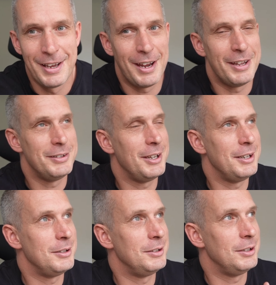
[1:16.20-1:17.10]
And
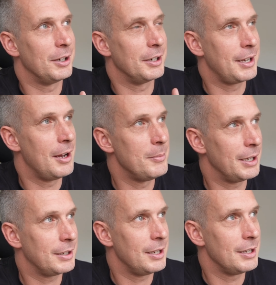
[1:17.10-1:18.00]
then I'm going to come
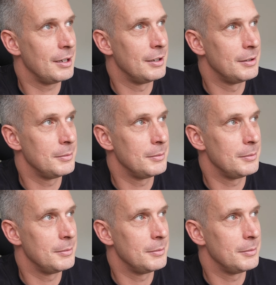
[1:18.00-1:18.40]
back here.